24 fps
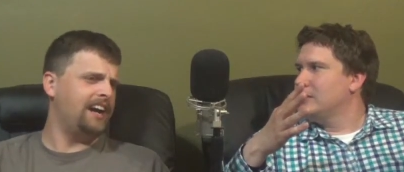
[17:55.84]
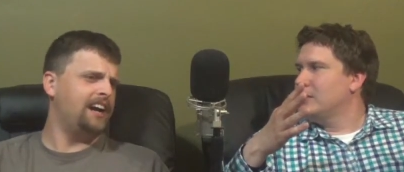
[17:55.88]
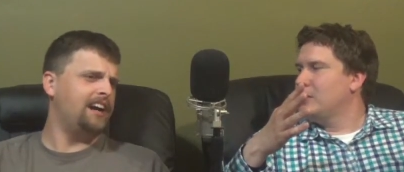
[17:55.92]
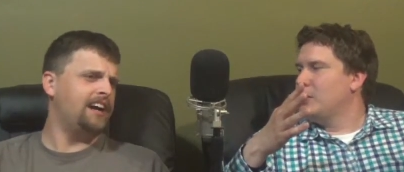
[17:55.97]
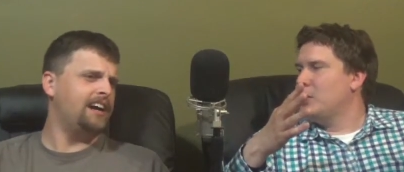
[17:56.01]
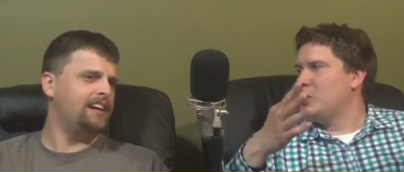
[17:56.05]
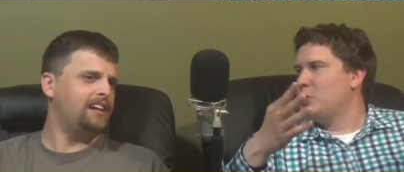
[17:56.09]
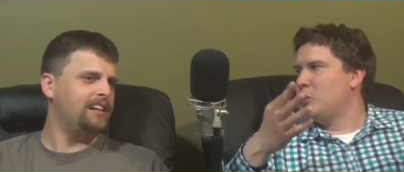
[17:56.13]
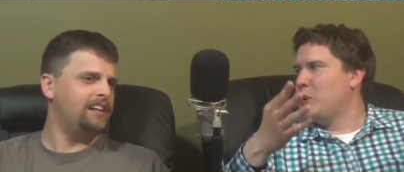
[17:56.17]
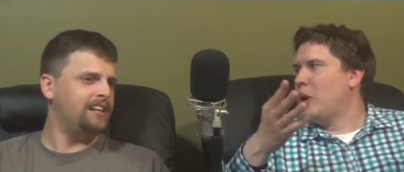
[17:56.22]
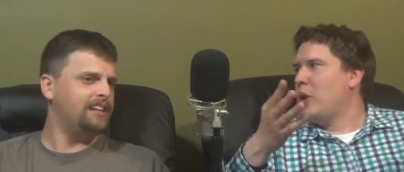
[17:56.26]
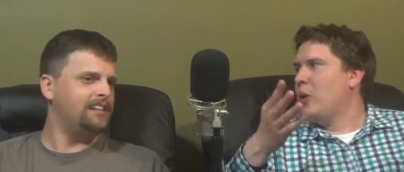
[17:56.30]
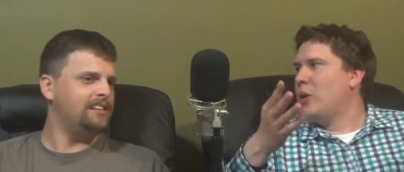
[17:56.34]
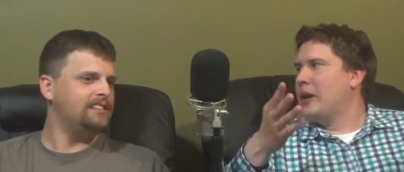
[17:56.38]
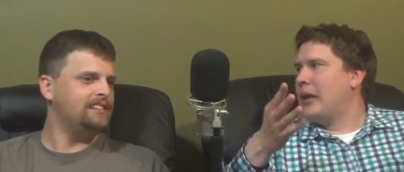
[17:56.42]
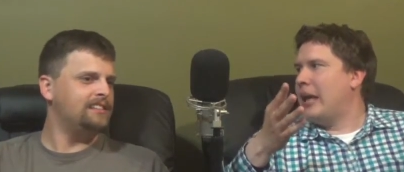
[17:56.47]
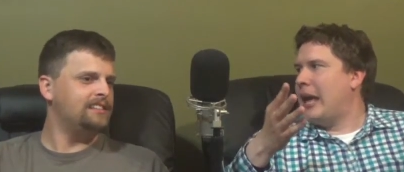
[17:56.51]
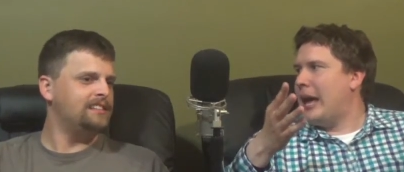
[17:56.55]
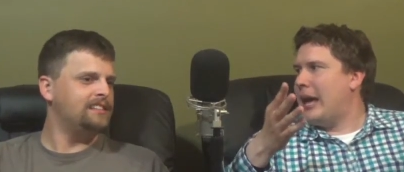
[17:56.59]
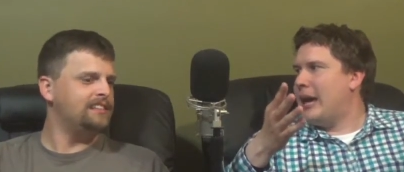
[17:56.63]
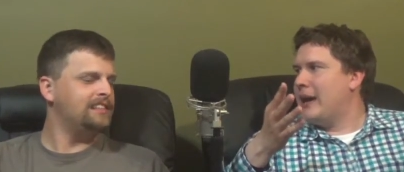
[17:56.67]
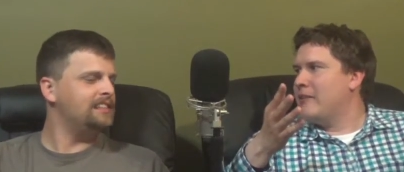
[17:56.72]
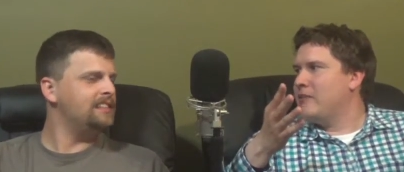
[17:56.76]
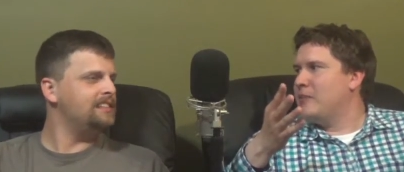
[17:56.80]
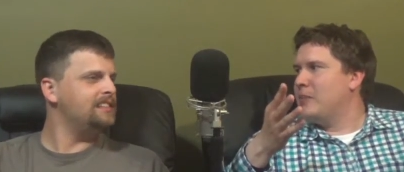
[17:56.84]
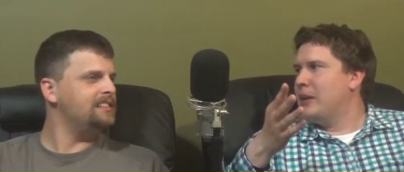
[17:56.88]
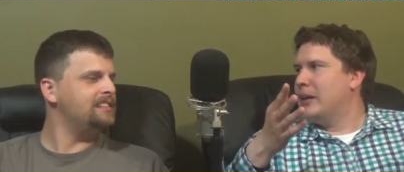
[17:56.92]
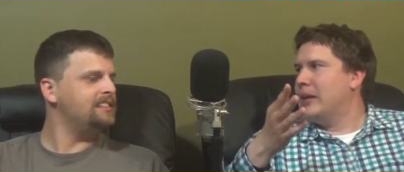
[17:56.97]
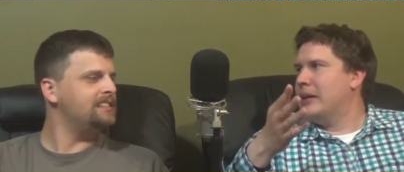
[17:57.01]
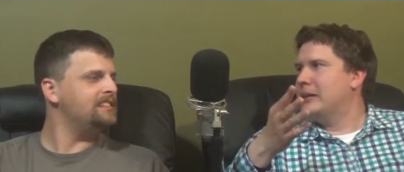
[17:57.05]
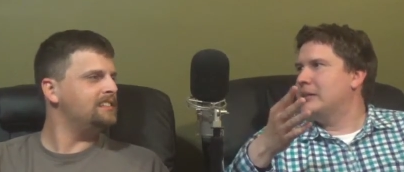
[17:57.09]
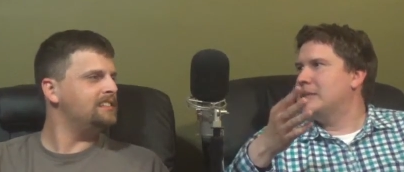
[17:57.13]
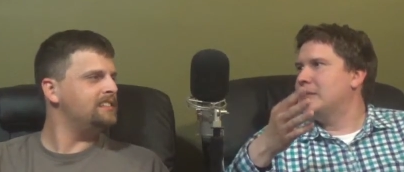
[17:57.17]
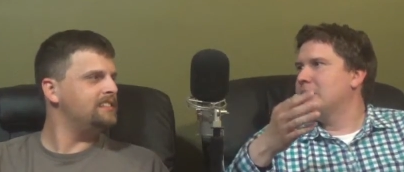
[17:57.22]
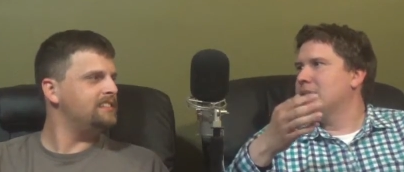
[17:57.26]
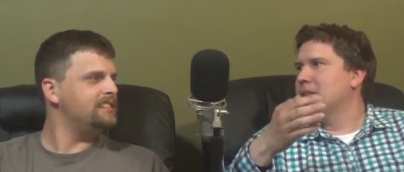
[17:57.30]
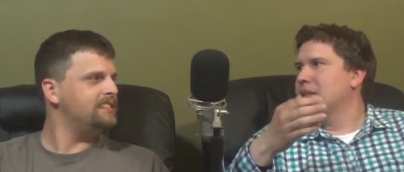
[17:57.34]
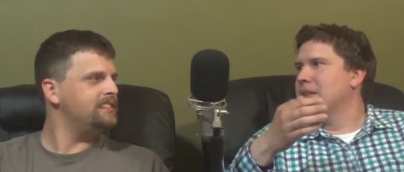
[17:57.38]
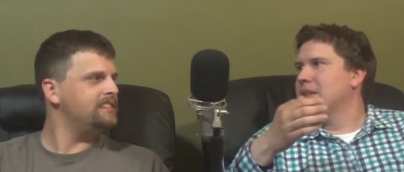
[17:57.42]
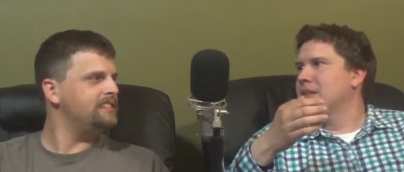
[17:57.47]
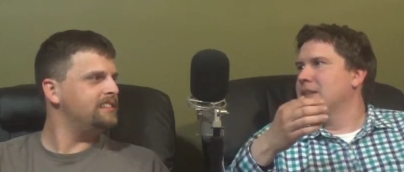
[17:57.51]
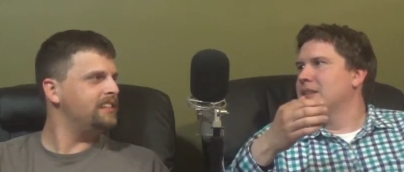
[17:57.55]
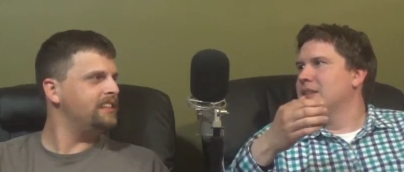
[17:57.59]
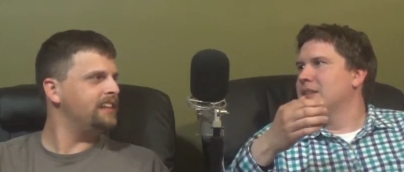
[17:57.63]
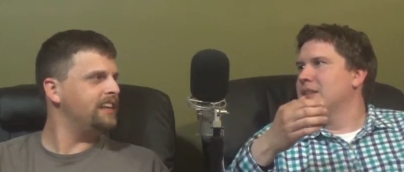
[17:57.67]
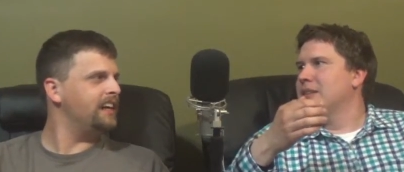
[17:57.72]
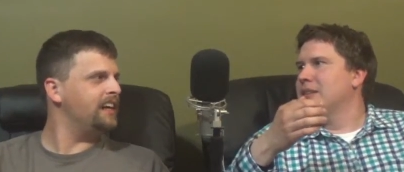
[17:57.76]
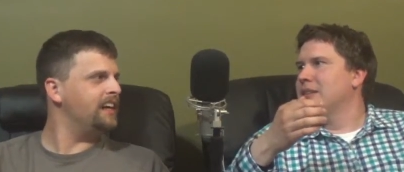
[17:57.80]
Speaker 1: Which we already have, but...
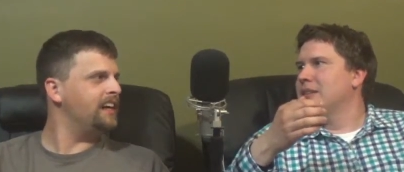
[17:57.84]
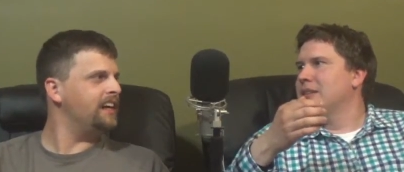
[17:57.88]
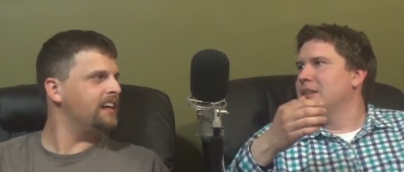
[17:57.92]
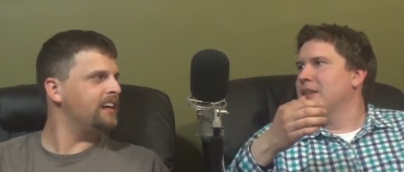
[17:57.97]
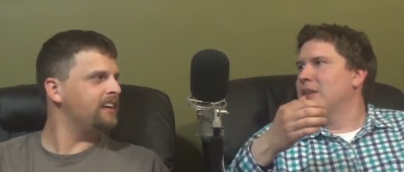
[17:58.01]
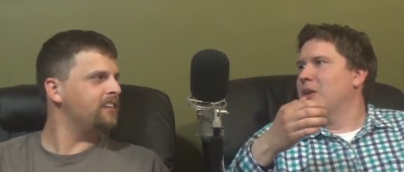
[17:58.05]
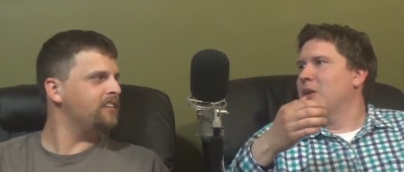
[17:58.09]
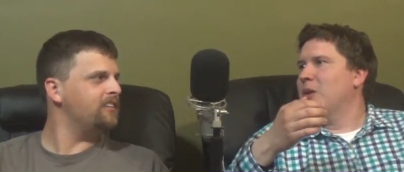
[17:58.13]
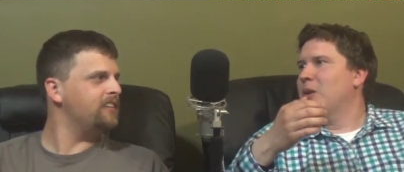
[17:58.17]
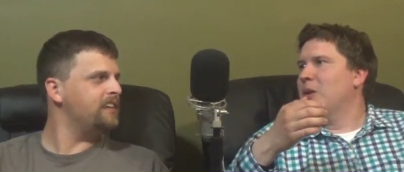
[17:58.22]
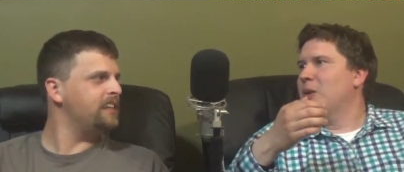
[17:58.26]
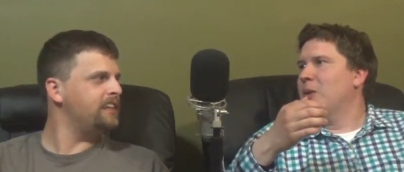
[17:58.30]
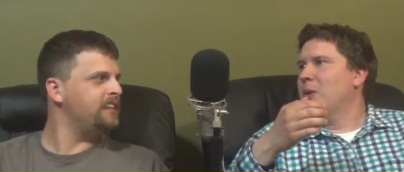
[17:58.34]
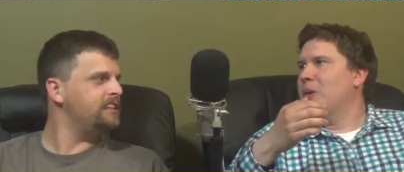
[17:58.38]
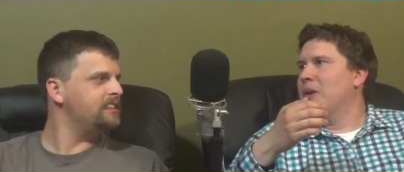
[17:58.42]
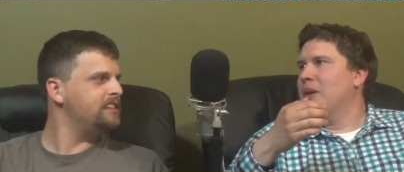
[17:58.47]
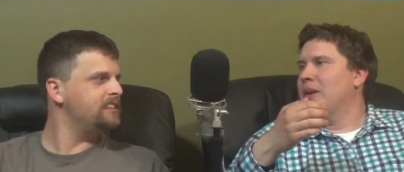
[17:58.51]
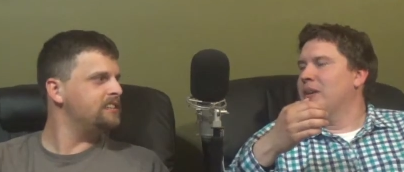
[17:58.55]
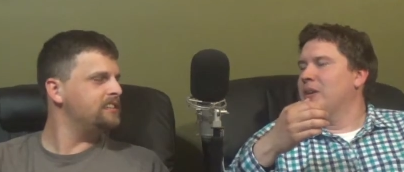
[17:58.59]
Yeah, I agree.